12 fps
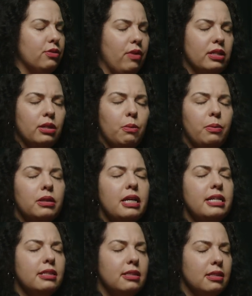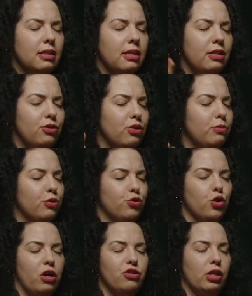right? So the police, in terms of
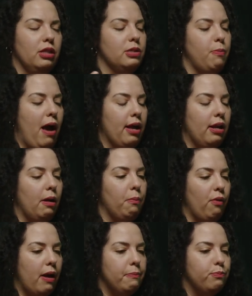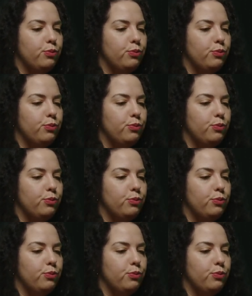charging, let's back it up, right?